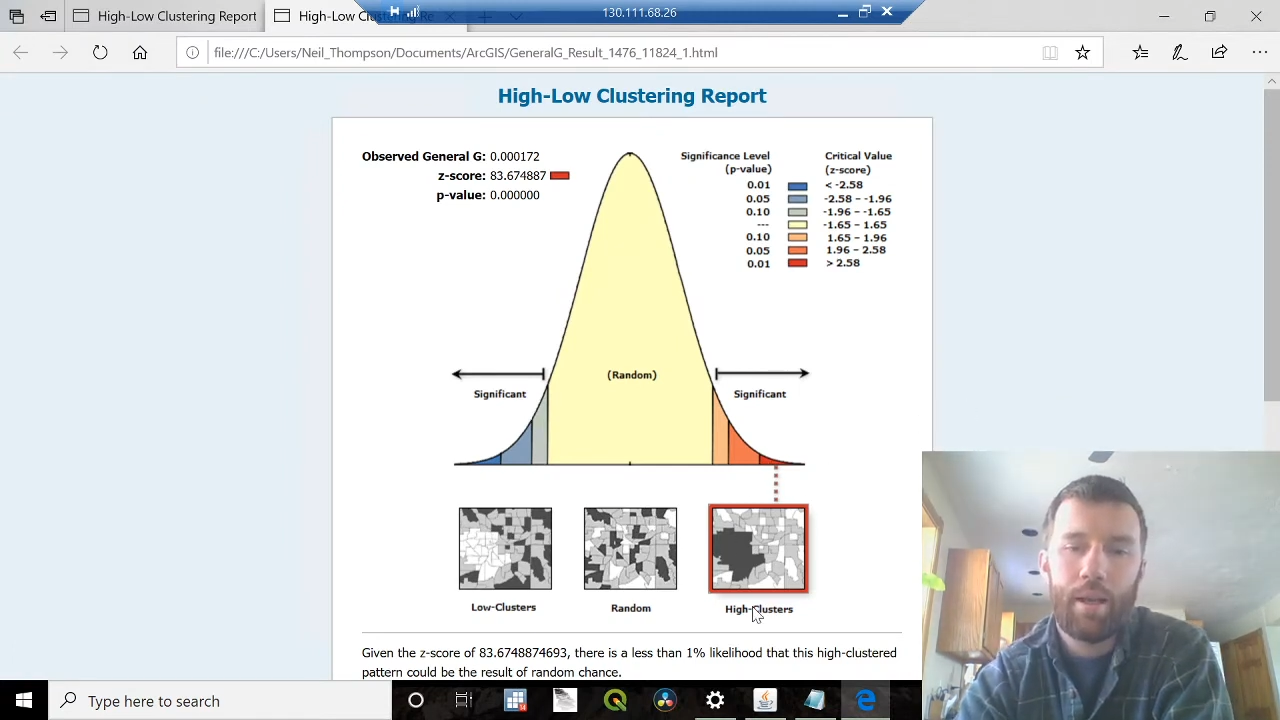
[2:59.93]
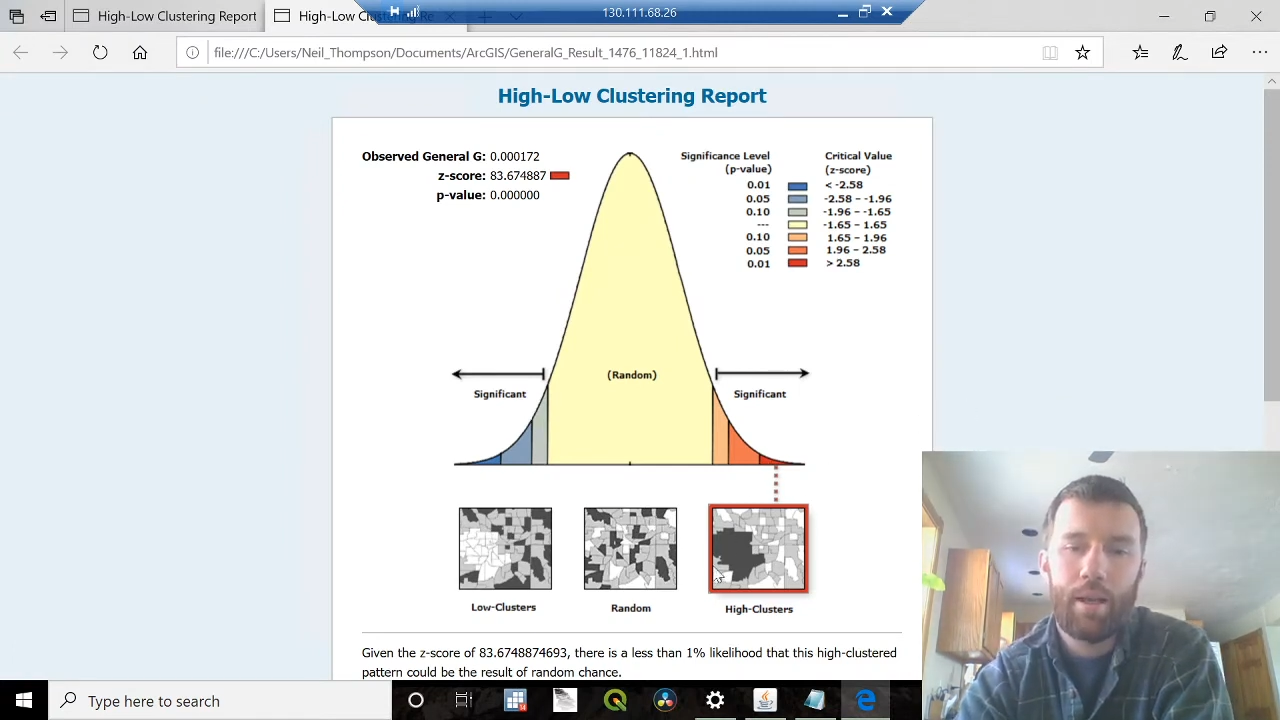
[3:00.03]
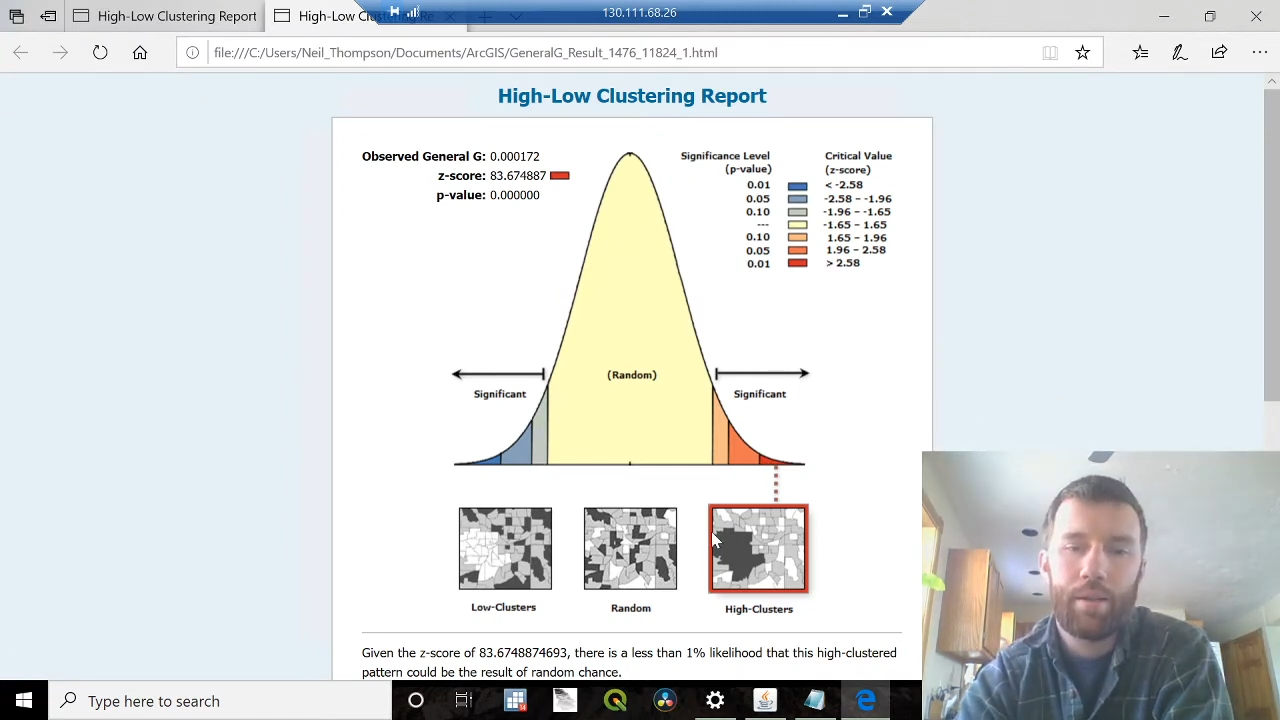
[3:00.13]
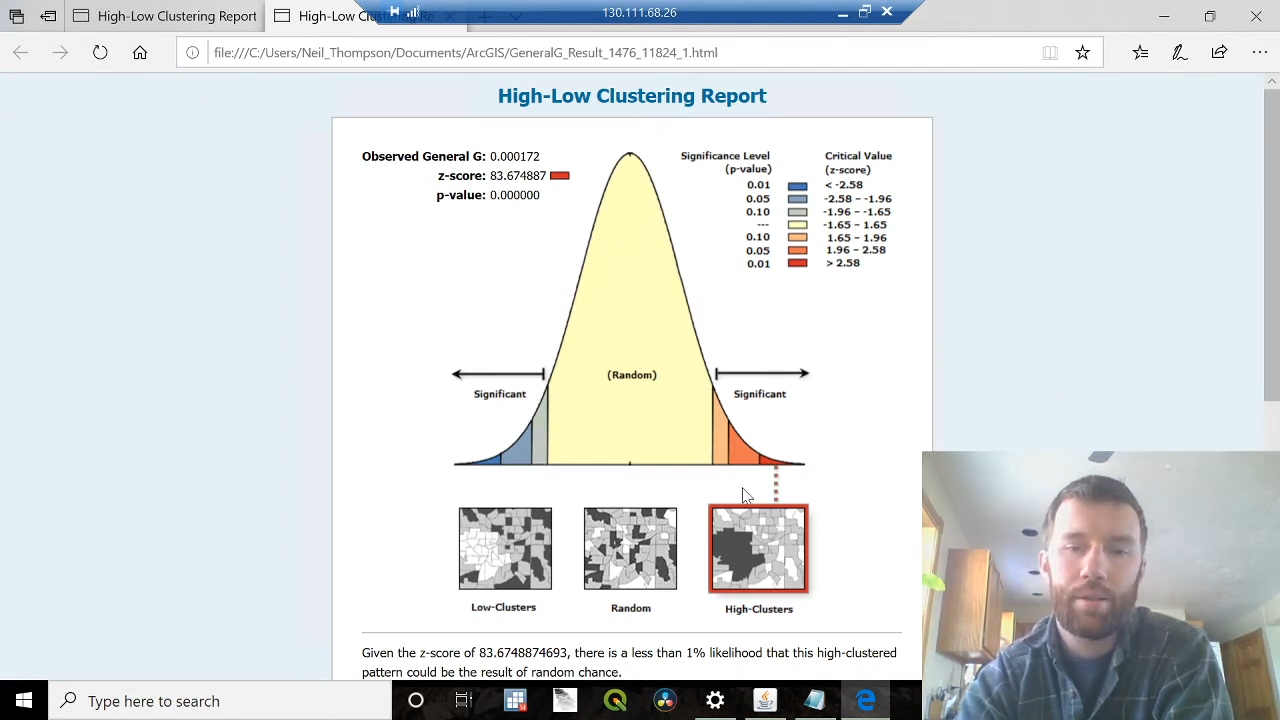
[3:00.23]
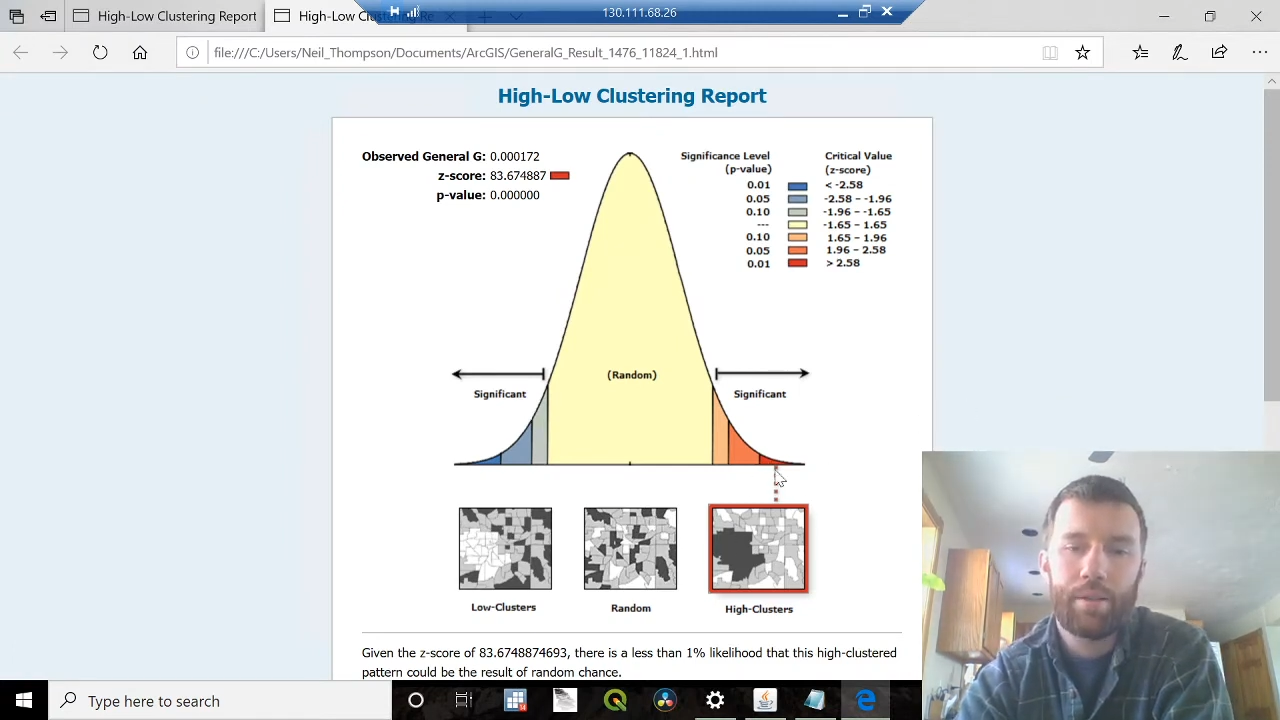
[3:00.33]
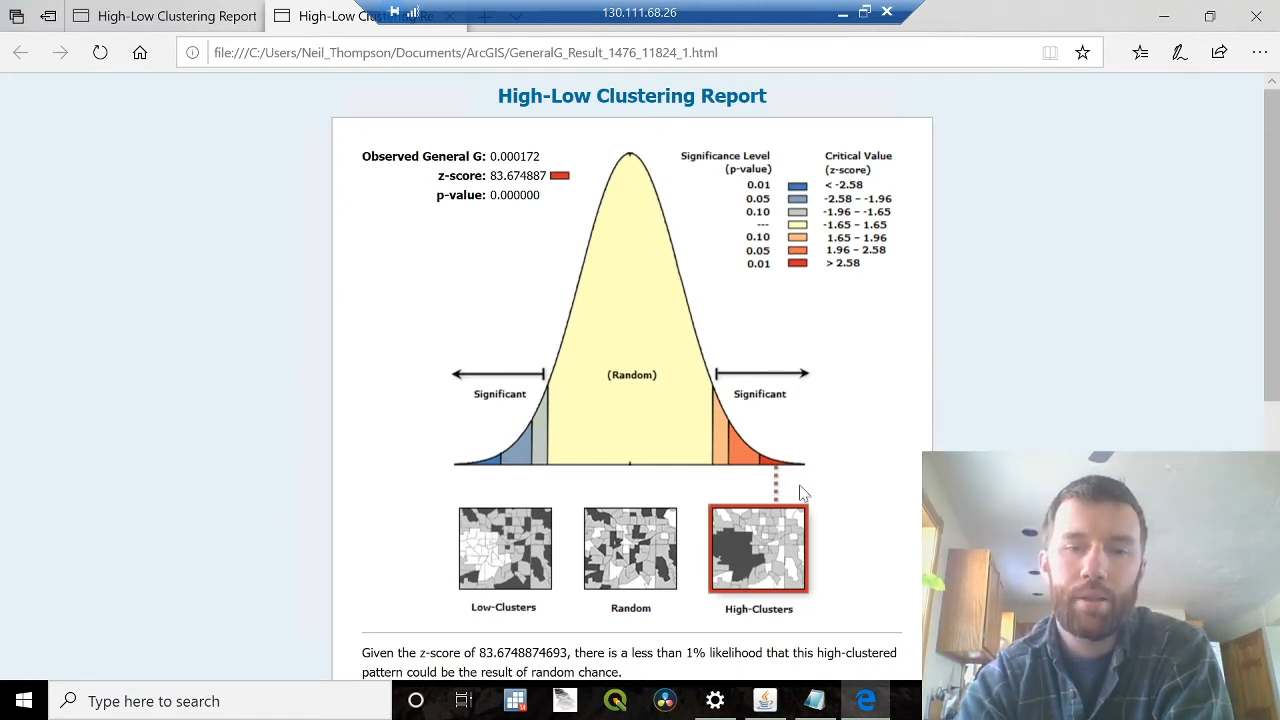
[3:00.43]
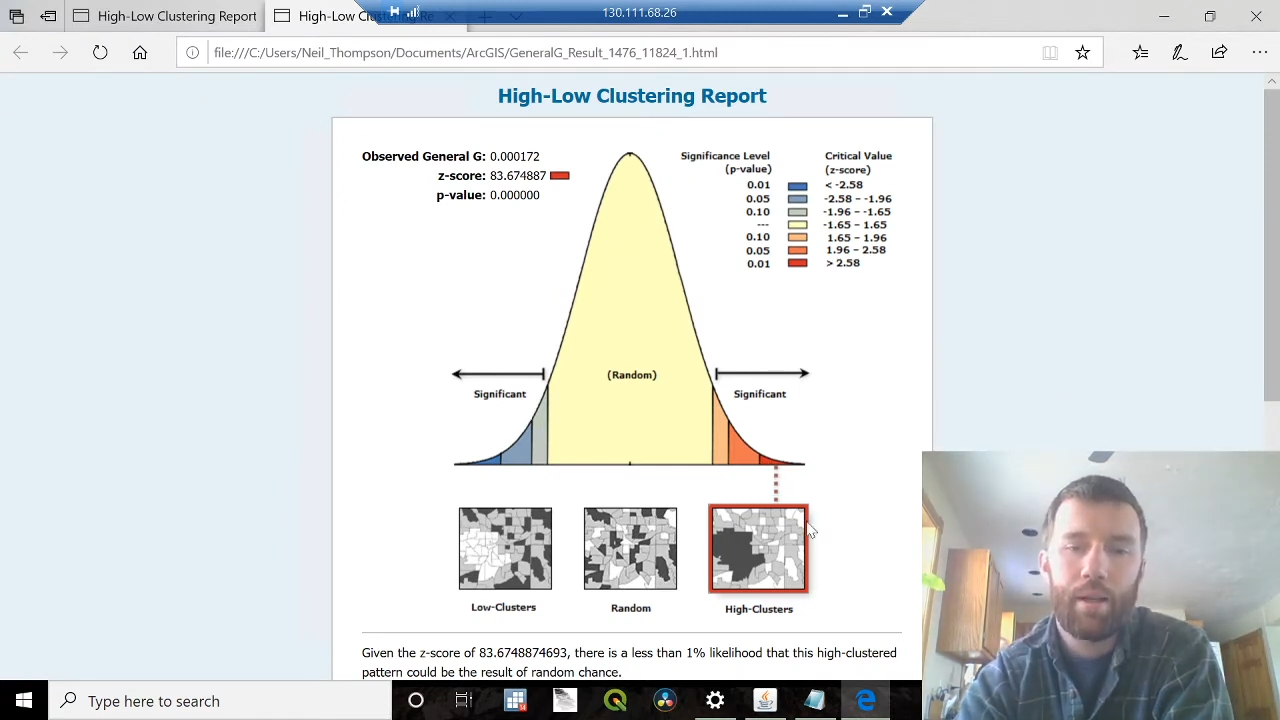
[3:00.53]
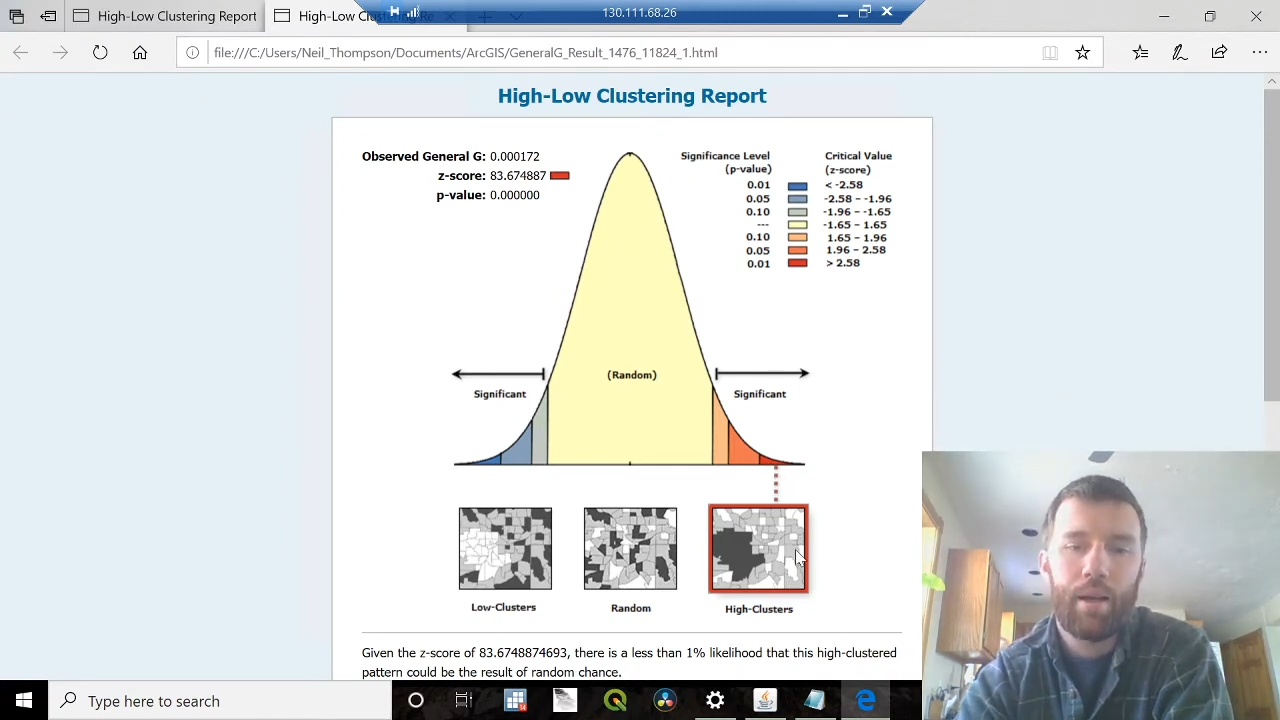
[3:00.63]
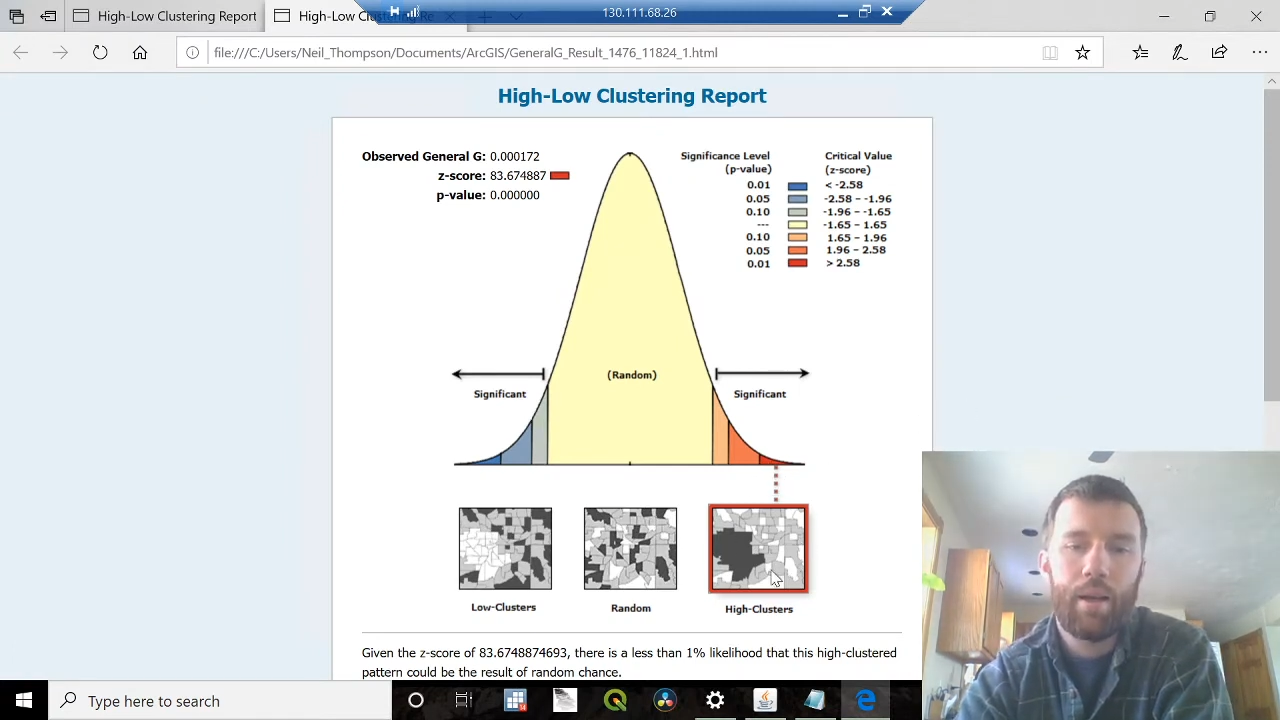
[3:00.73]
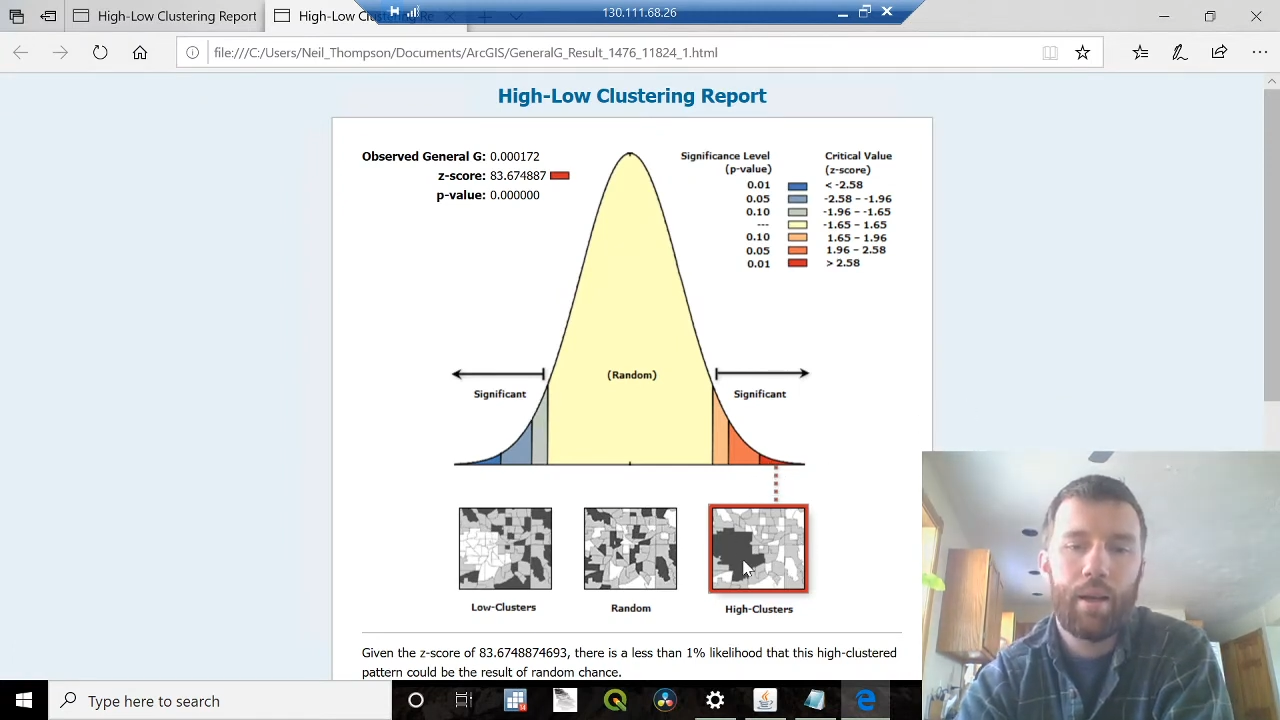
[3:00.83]
has
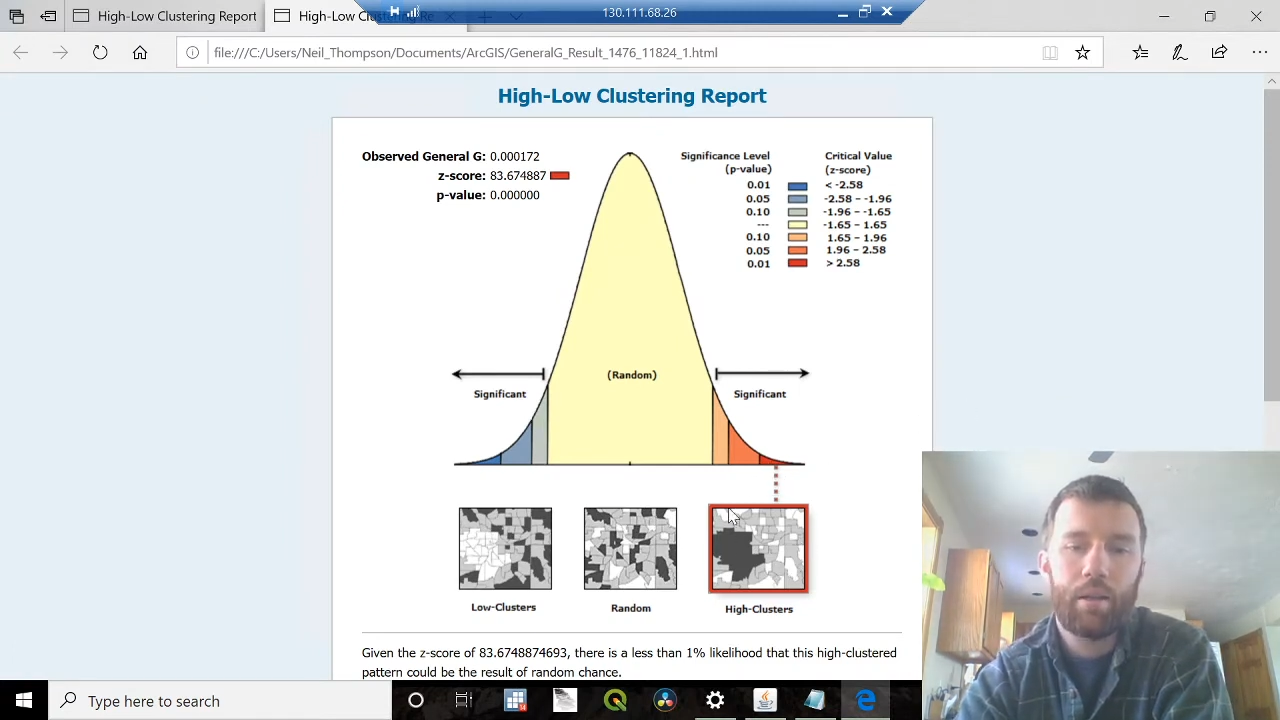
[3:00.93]
high